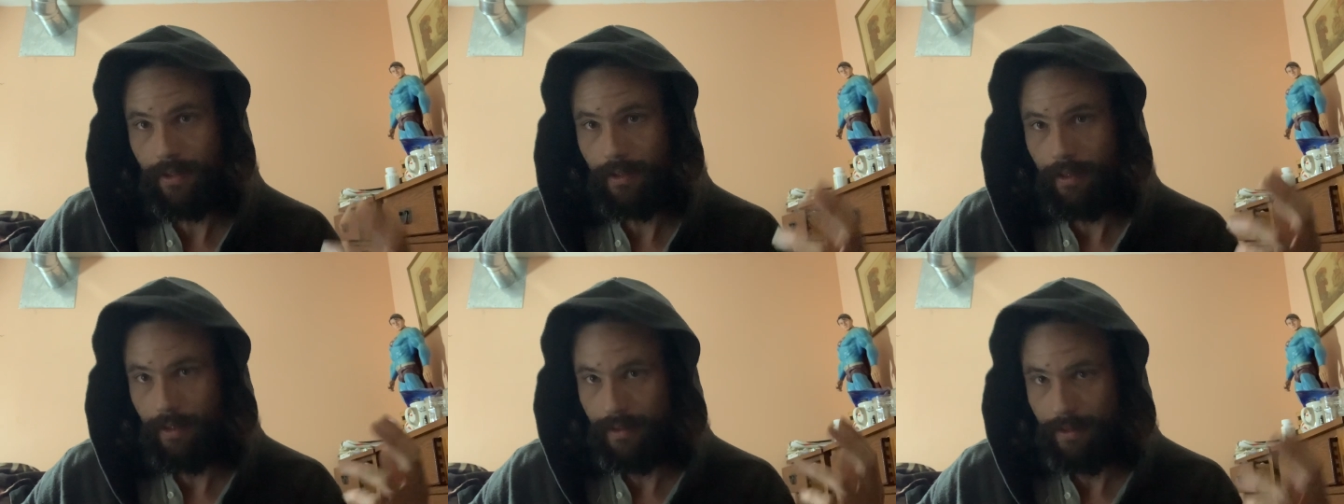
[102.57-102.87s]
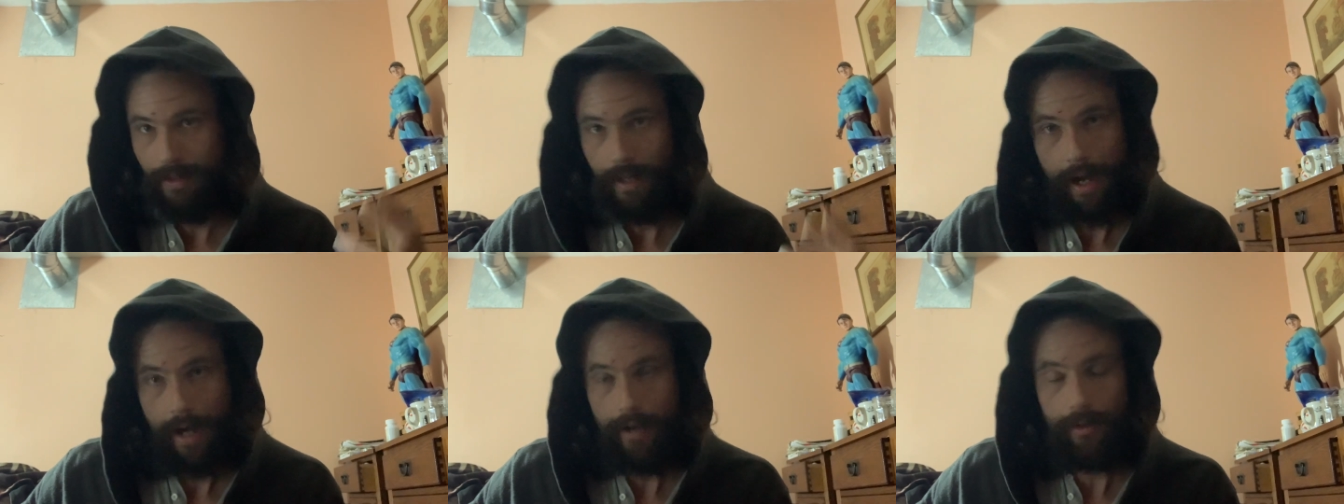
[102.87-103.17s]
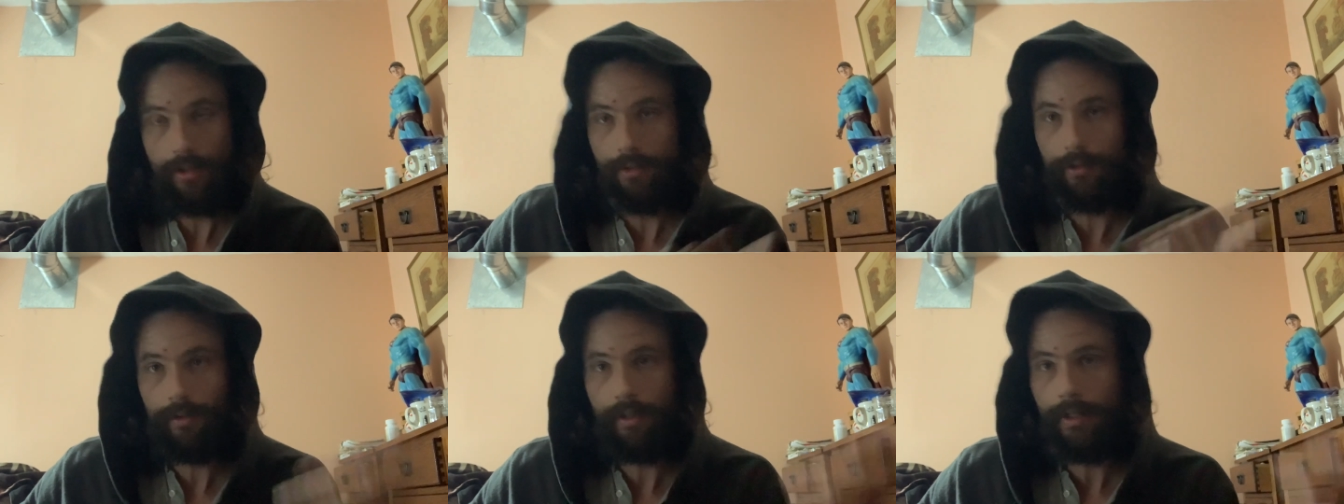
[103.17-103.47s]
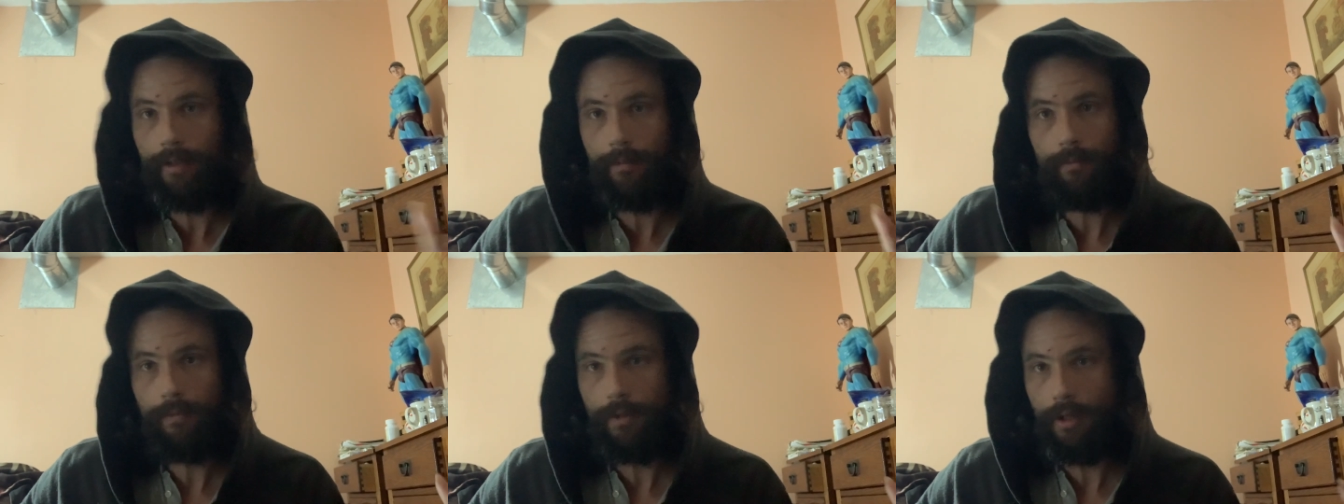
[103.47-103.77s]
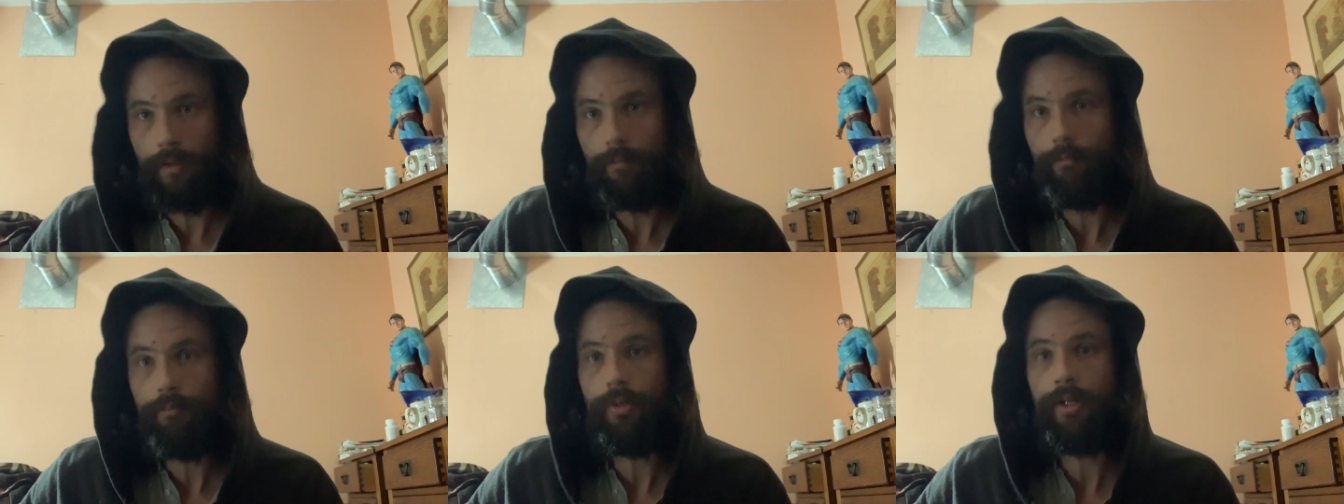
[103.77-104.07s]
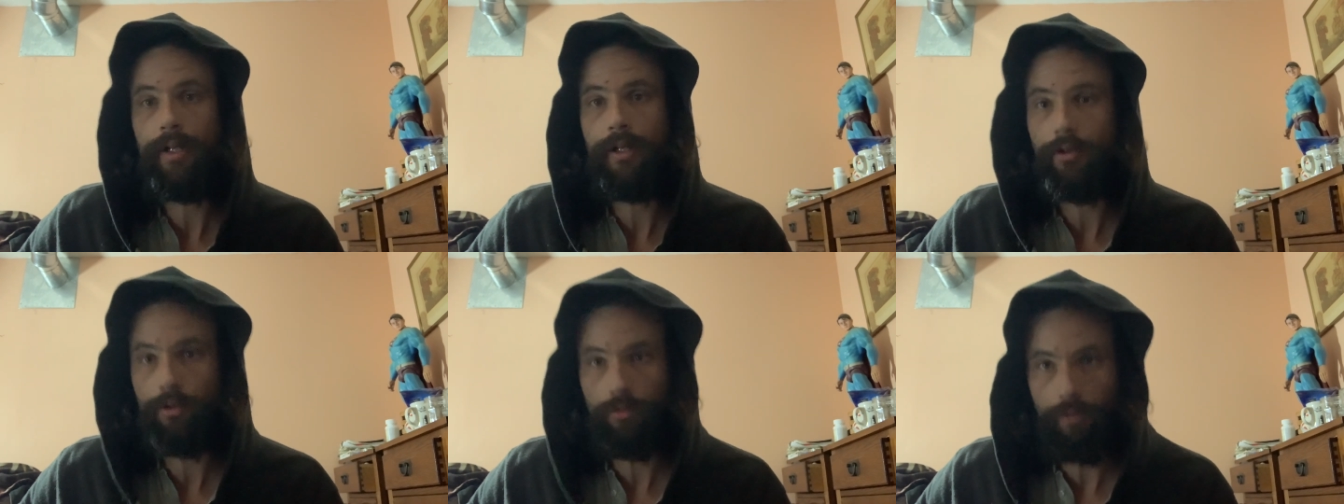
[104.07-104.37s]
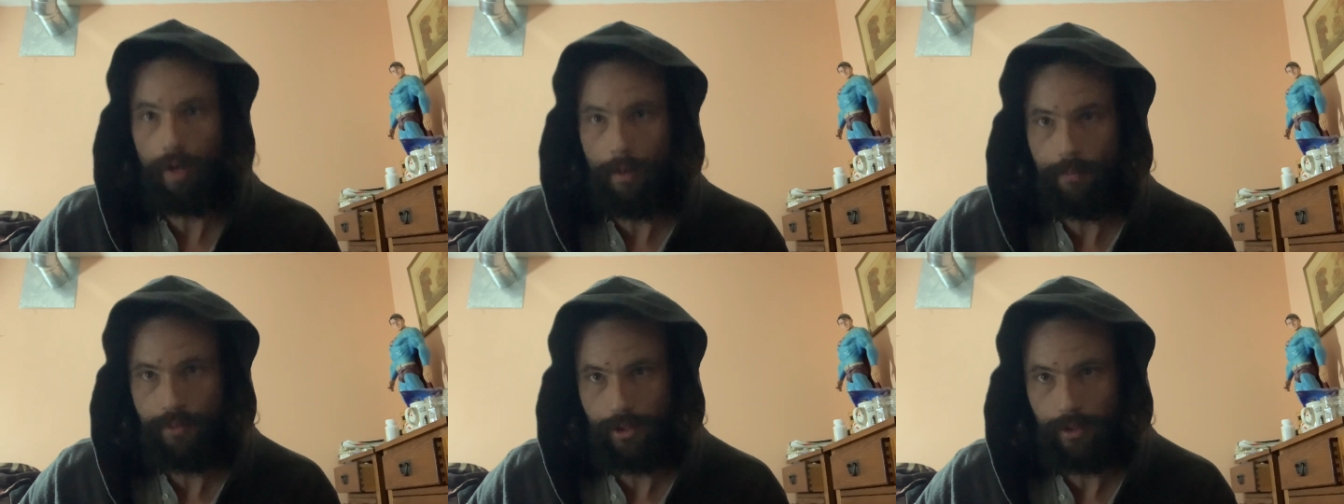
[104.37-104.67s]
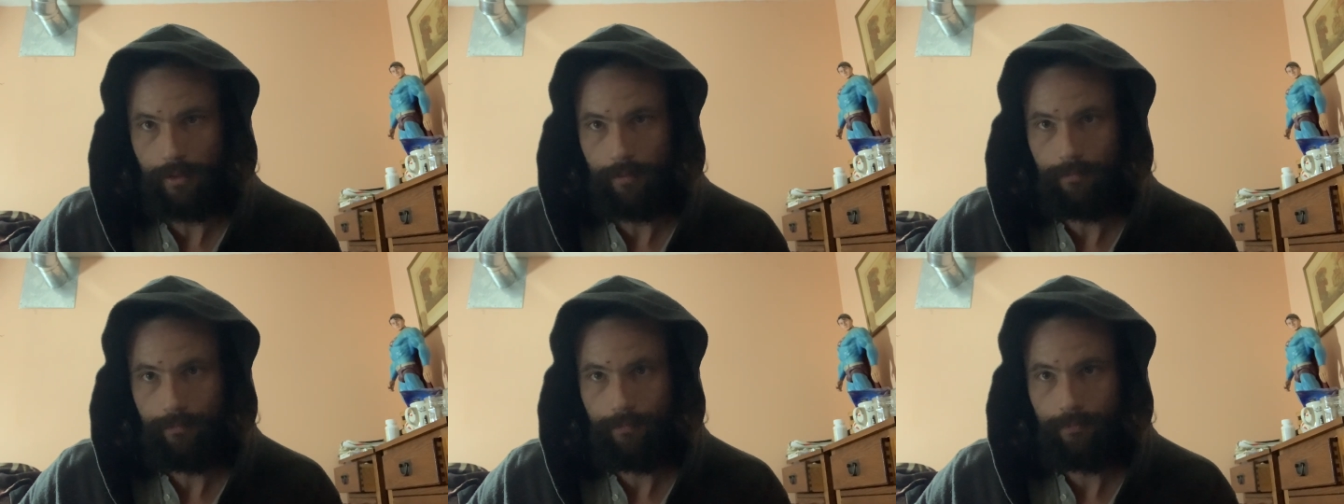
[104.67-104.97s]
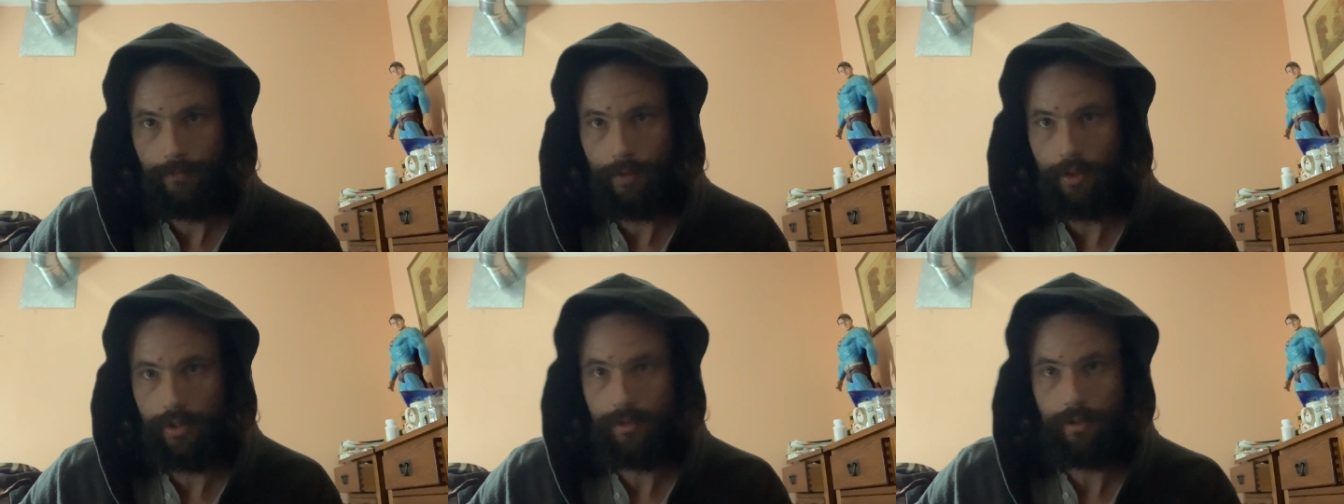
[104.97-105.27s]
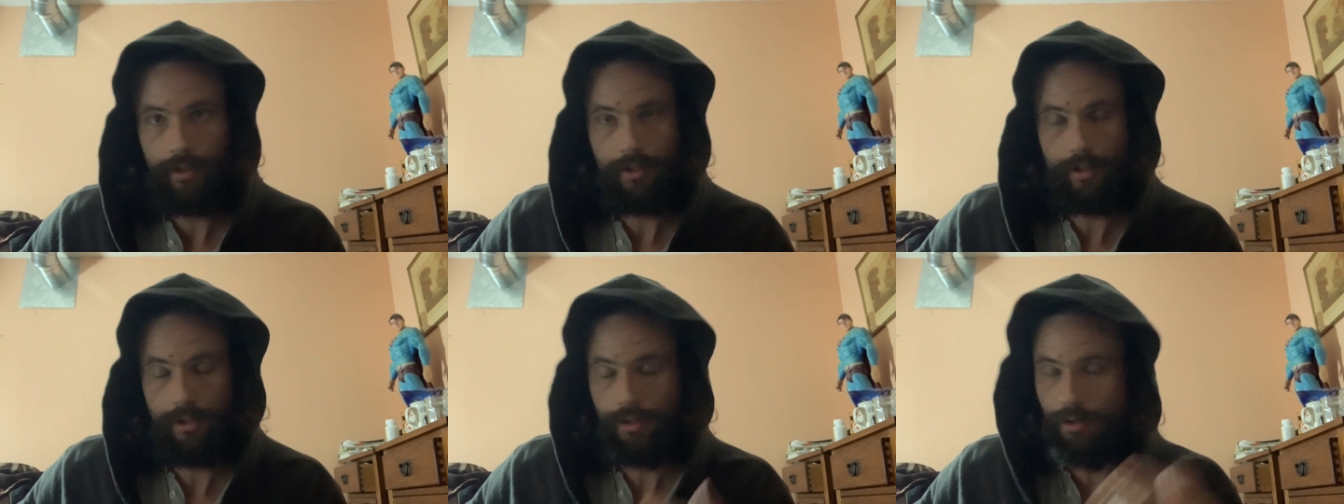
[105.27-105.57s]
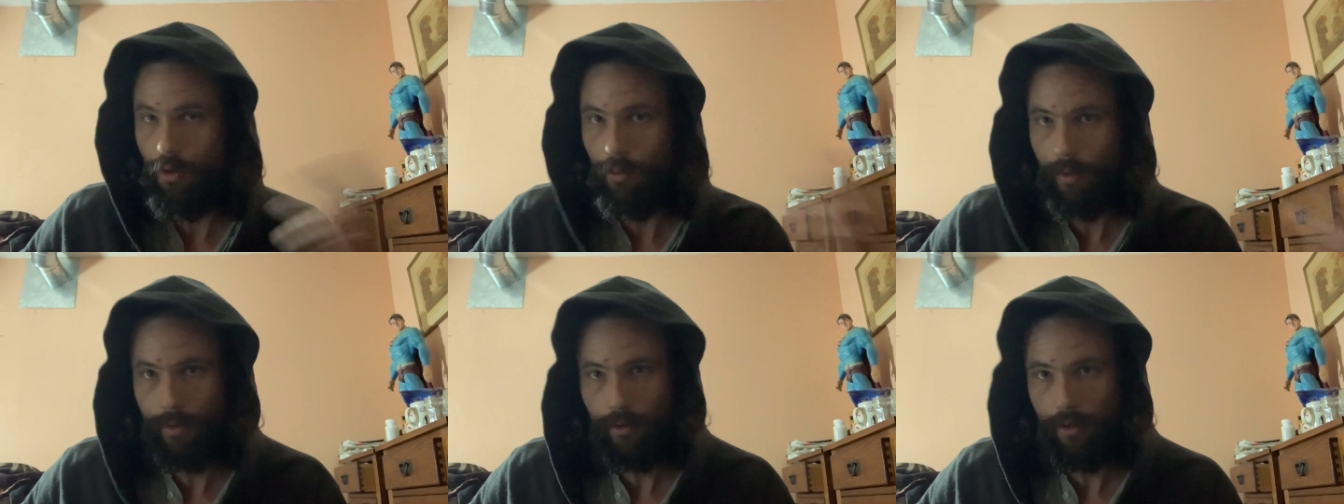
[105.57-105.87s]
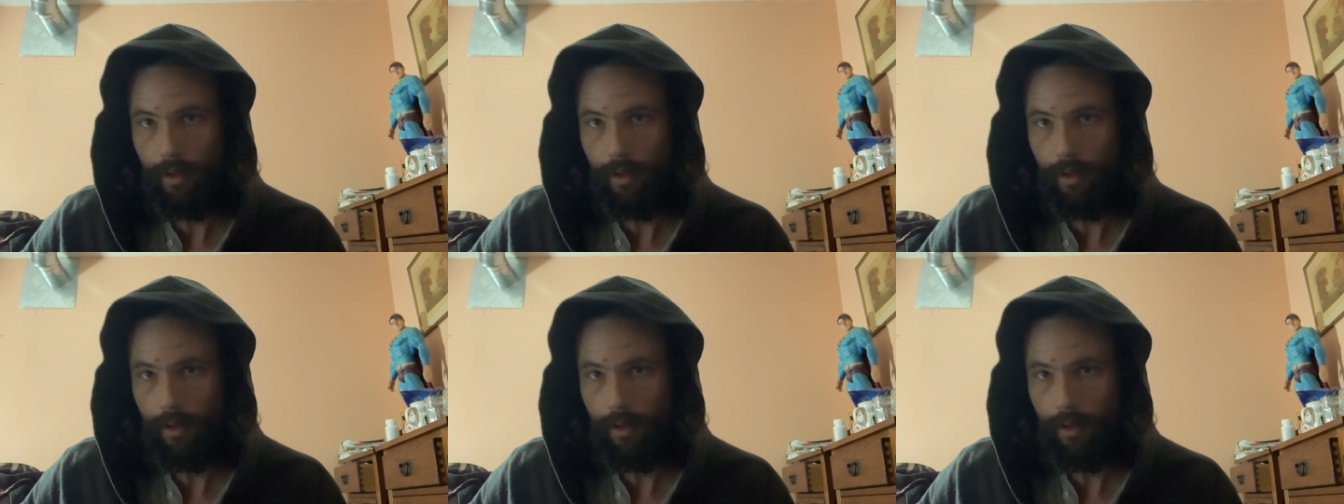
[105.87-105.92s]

is inherently going to bring corruption there's, there's no other,